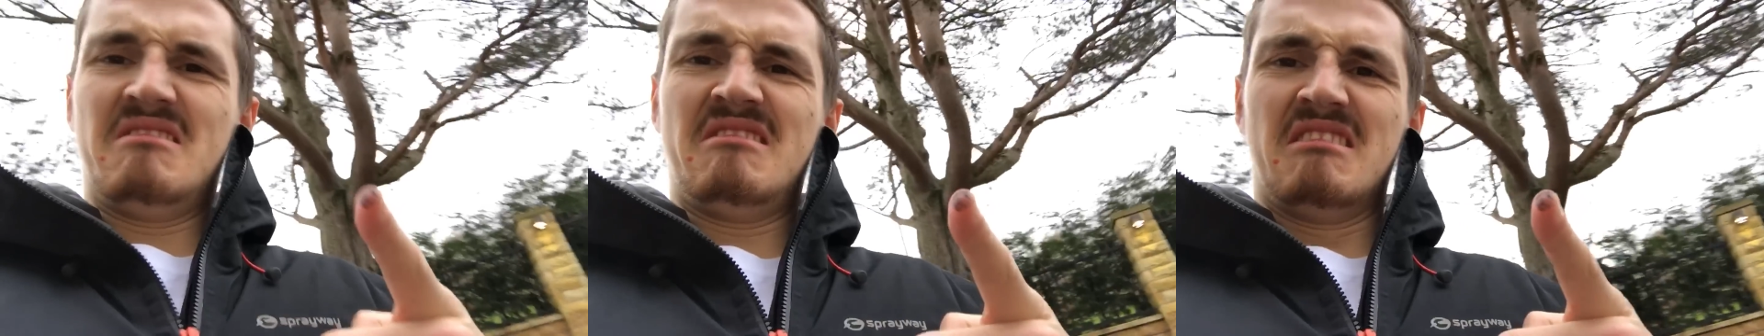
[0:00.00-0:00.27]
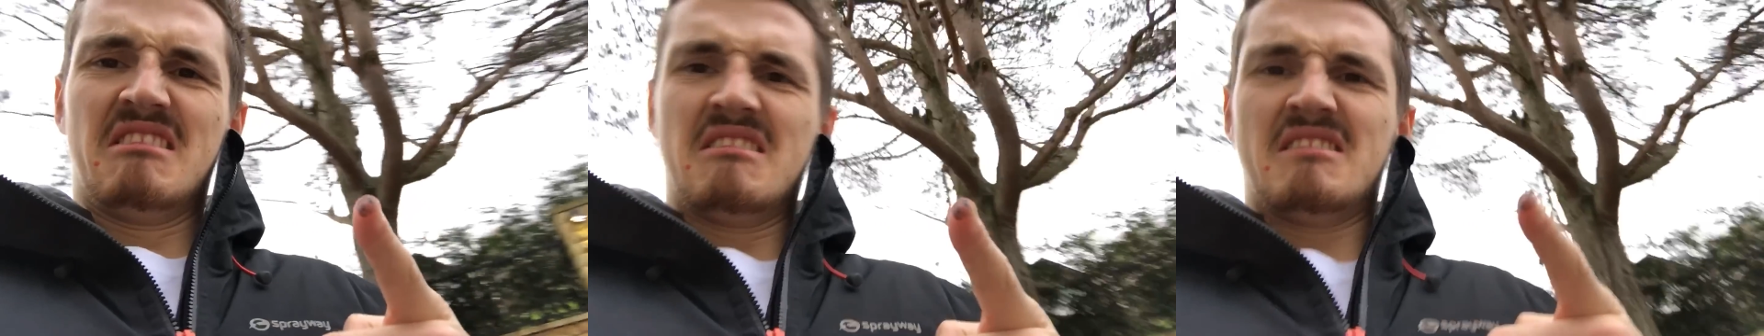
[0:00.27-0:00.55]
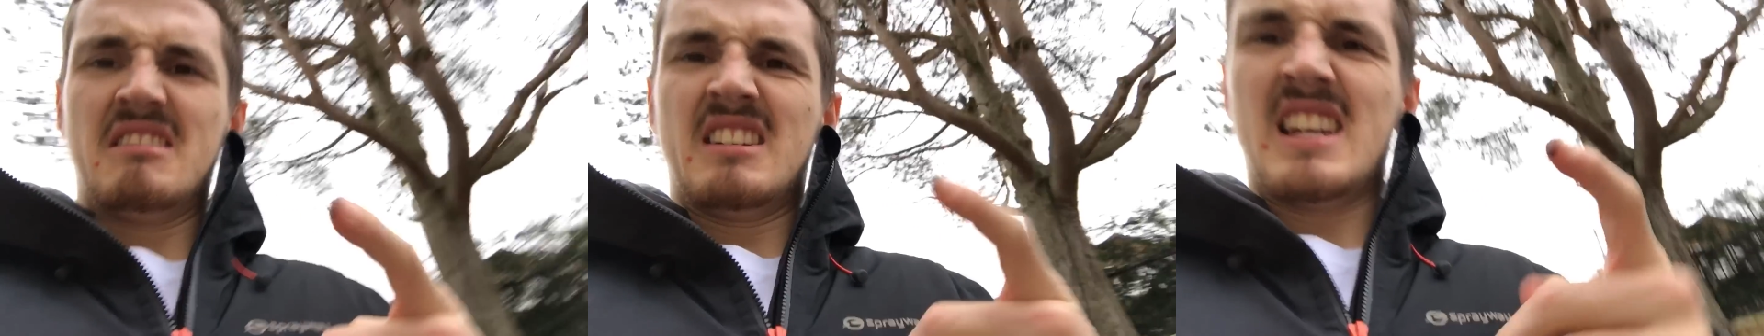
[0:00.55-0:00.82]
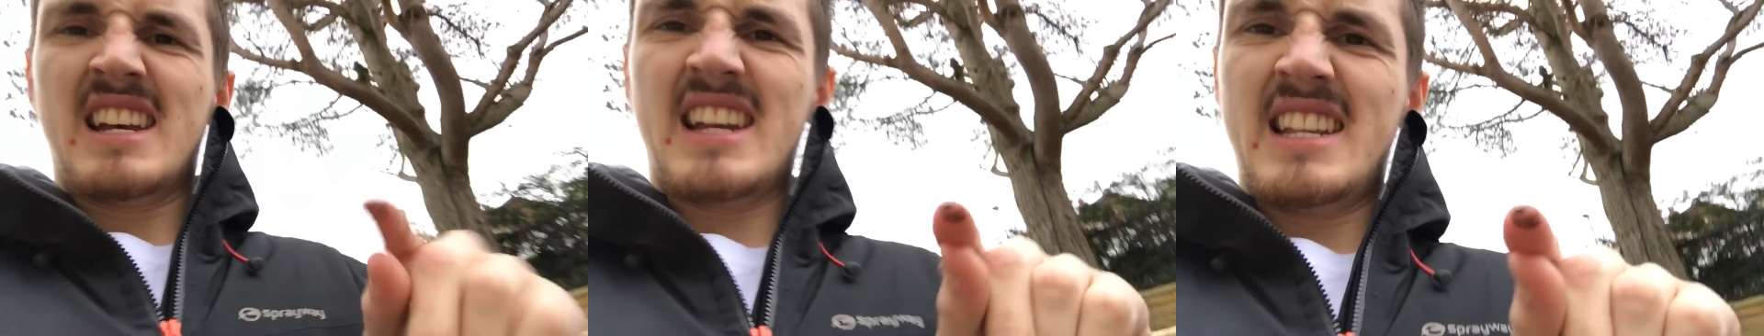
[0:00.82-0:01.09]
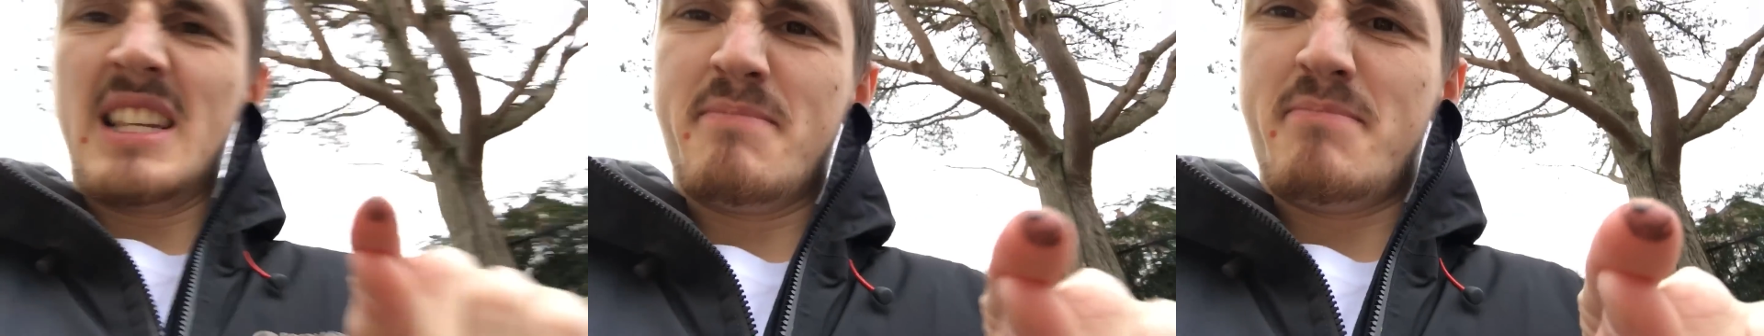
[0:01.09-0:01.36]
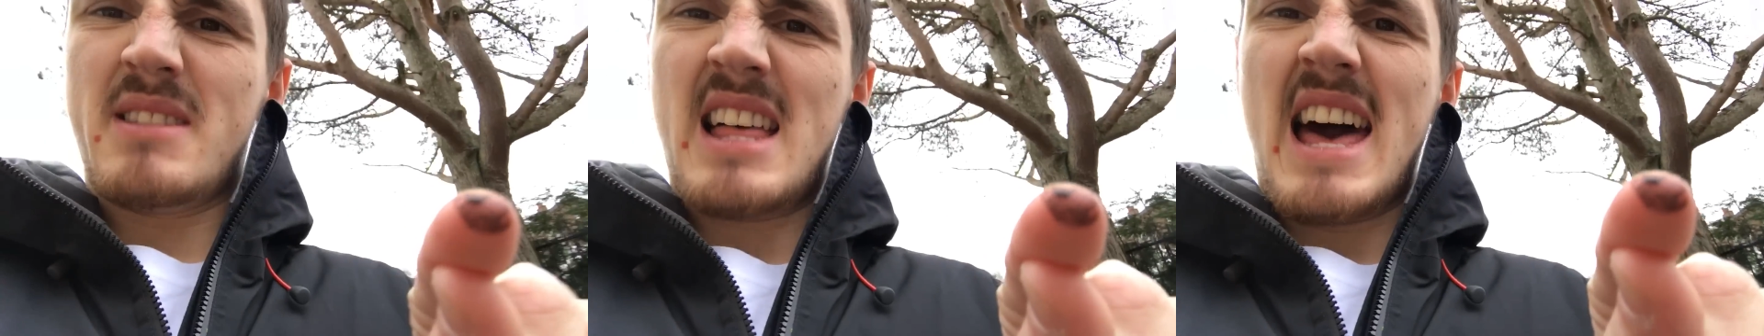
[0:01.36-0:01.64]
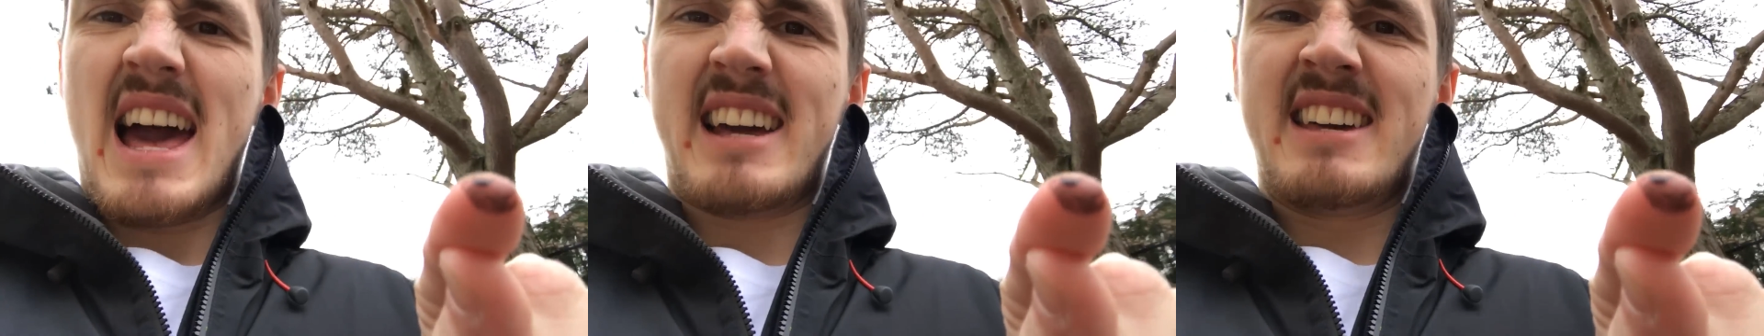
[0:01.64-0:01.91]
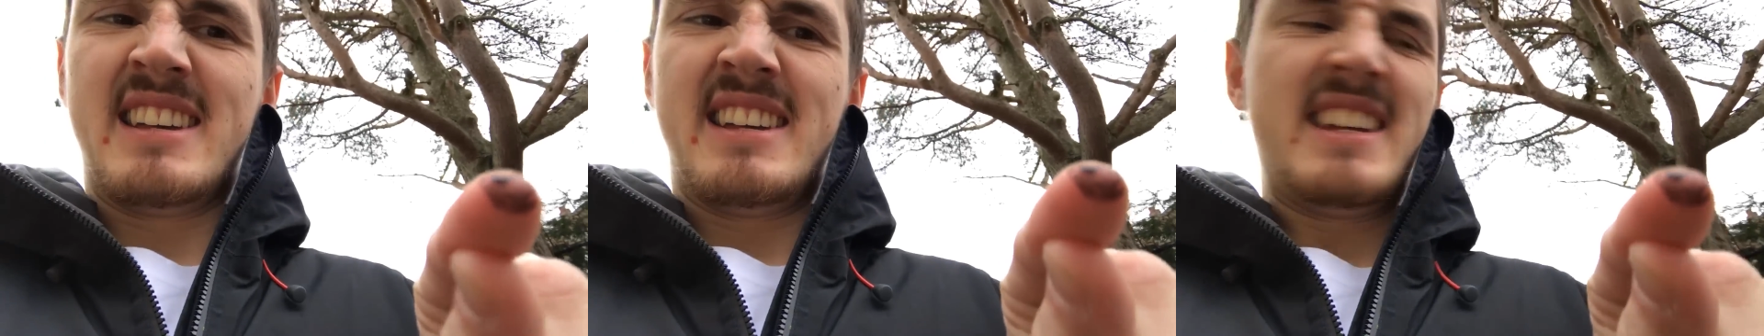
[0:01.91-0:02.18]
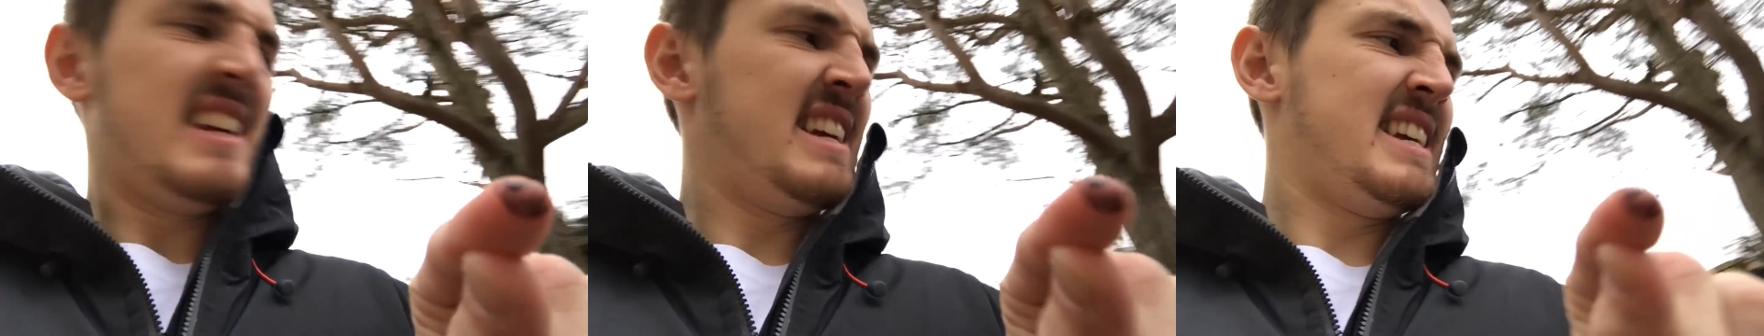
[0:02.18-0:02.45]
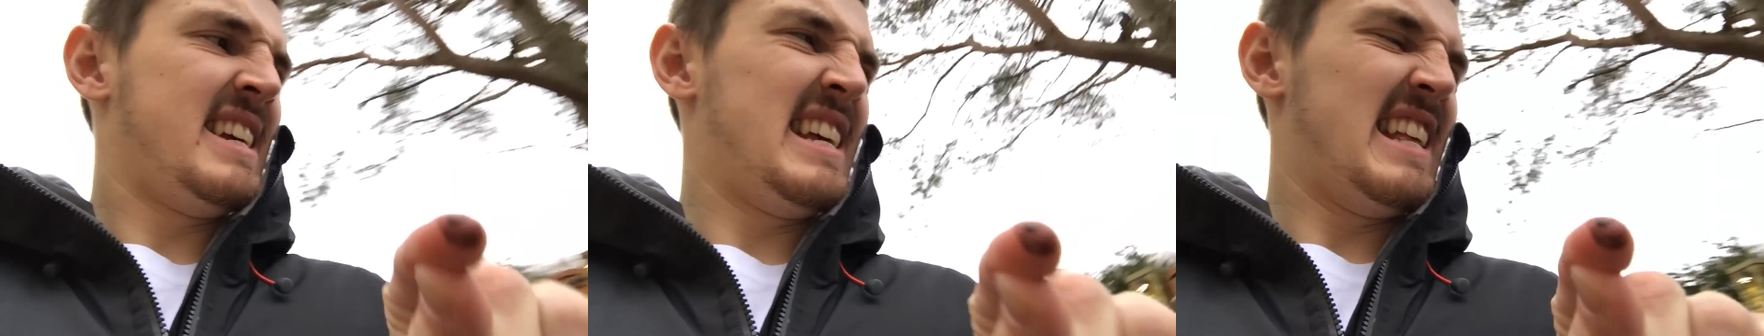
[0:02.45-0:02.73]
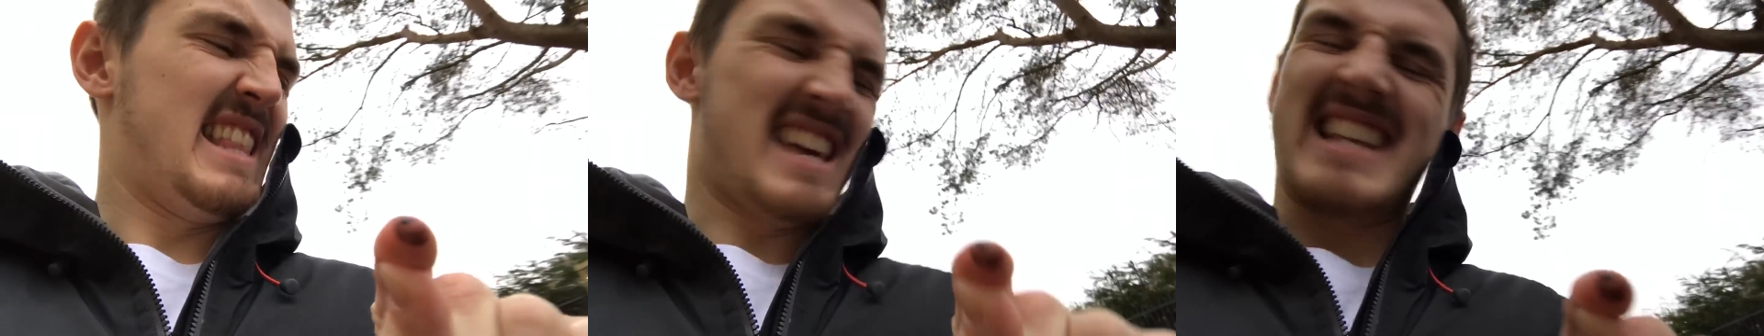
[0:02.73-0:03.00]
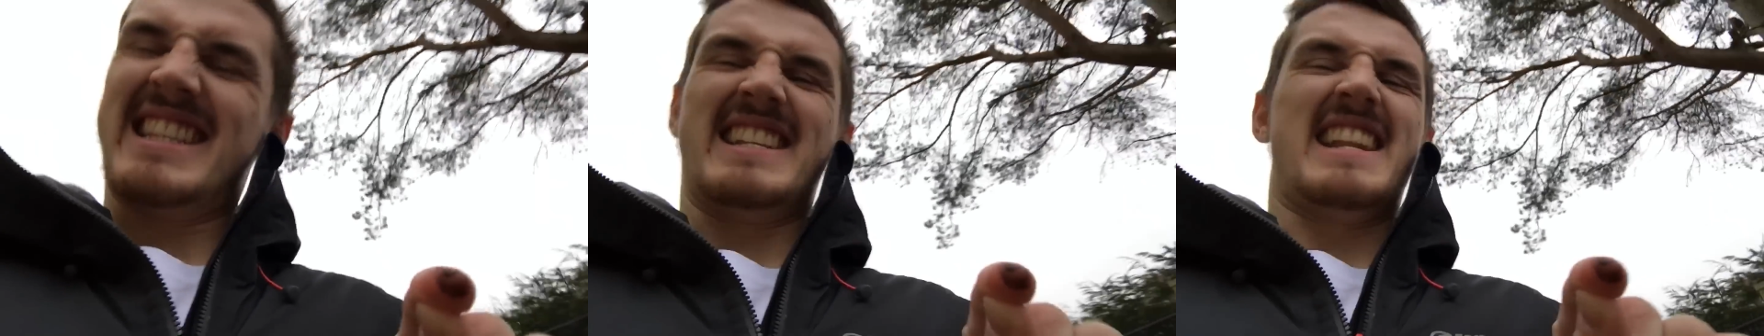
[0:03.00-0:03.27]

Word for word: Ugh, and it's black. That's